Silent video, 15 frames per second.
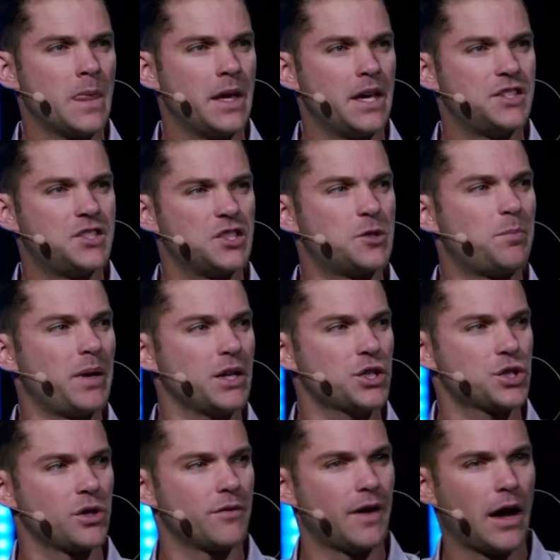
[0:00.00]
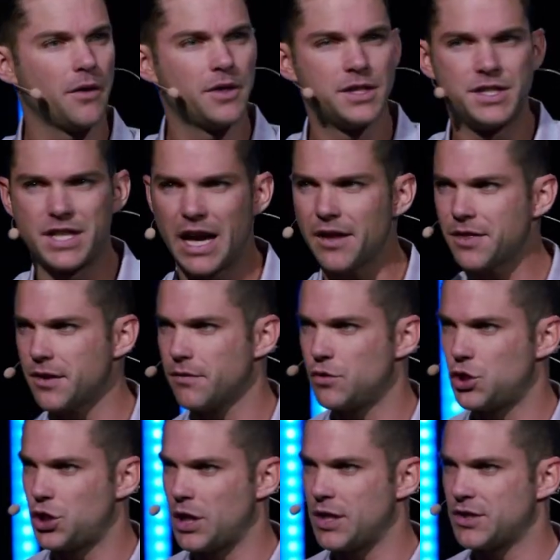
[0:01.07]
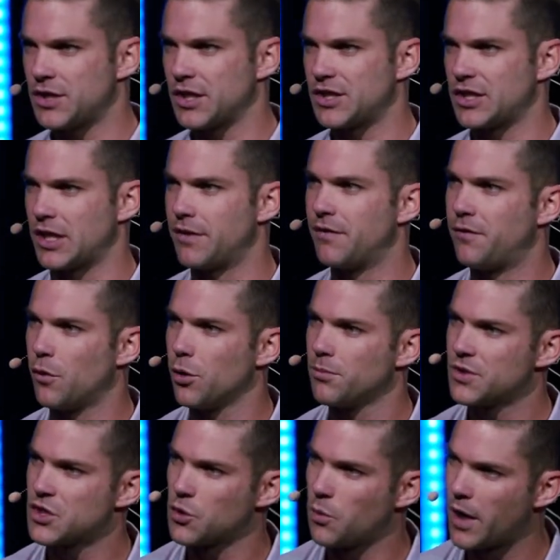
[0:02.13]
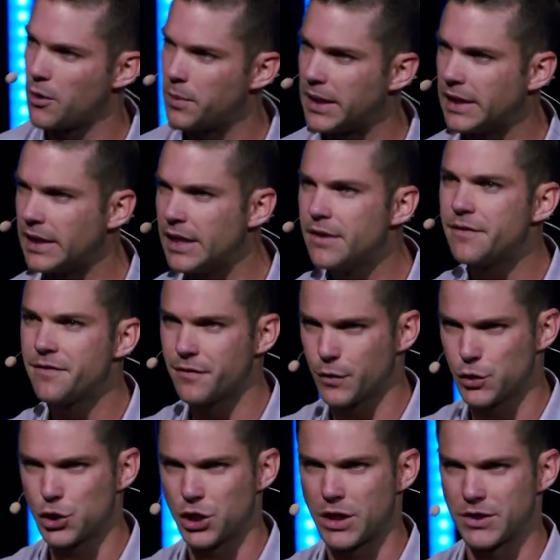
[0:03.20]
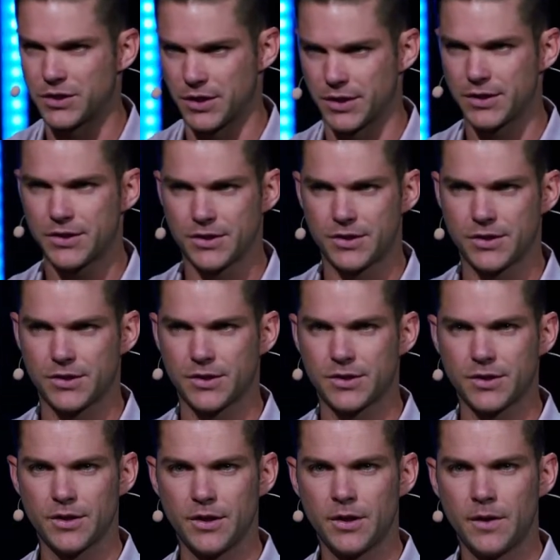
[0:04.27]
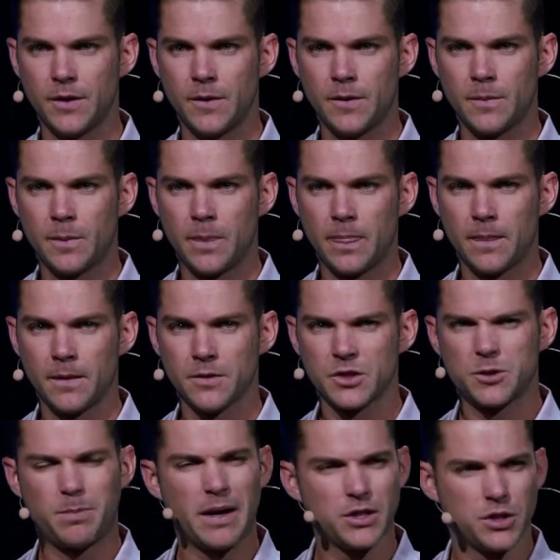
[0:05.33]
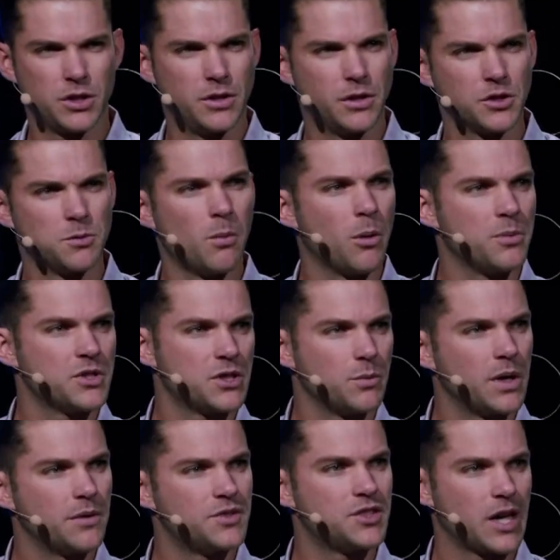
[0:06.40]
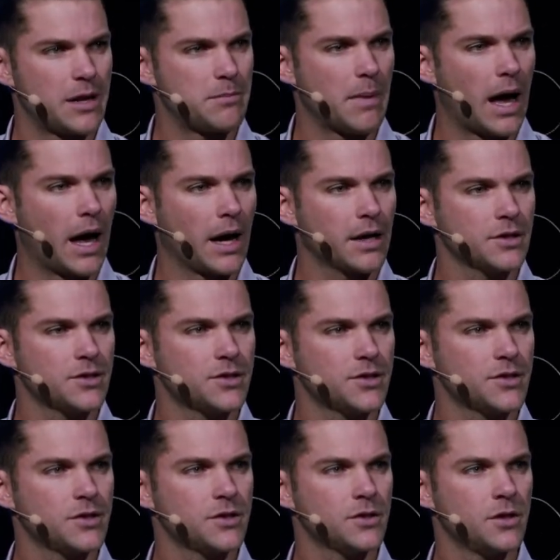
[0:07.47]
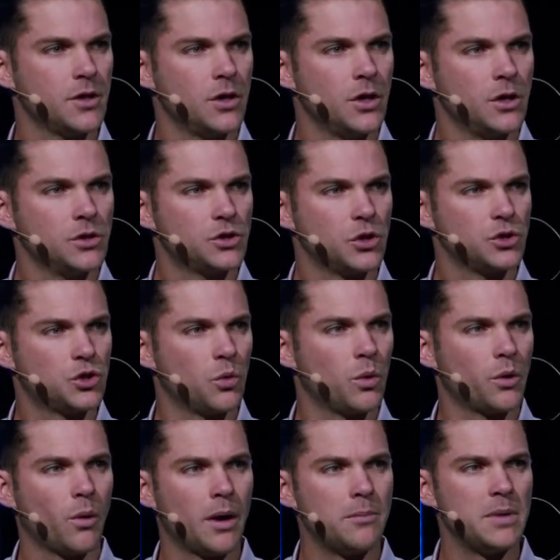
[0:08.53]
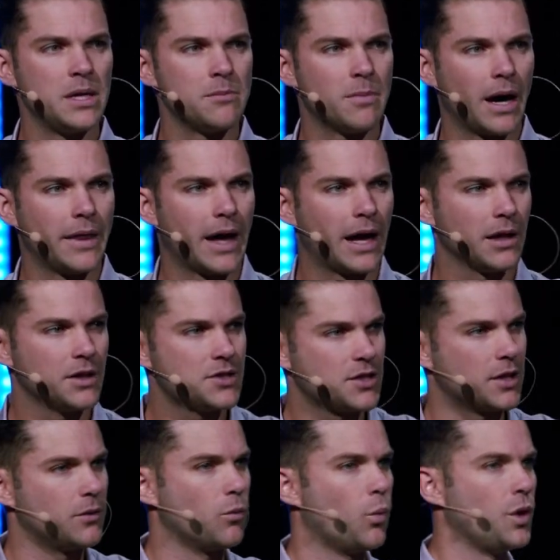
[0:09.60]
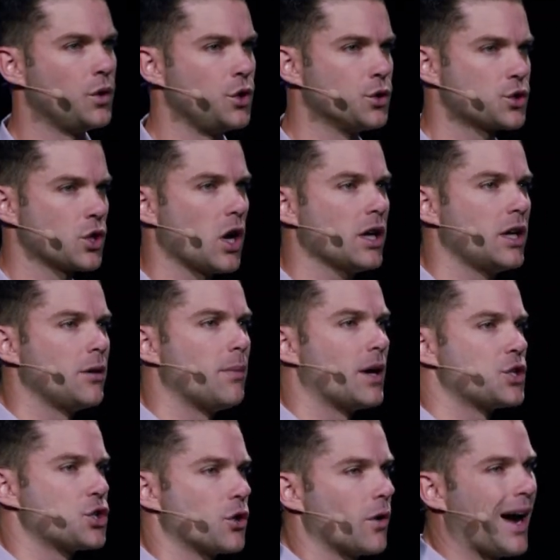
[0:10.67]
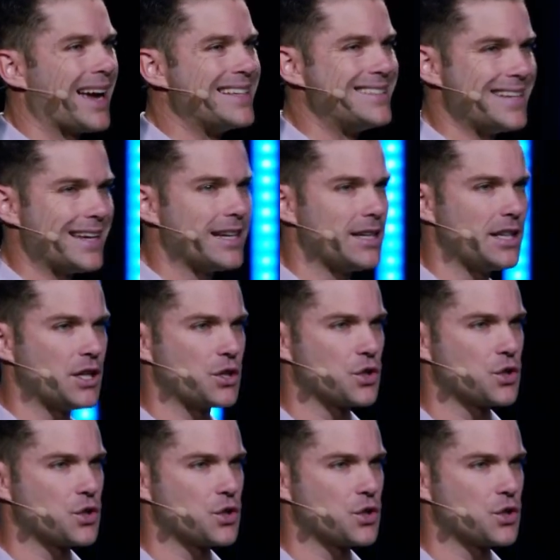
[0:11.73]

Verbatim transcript: is this picture of how the death of Jesus informs the way we live for Jesus, especially in those moments that we have setbacks. So, so, what do I mean by that? Listen, when you're talking about your identity in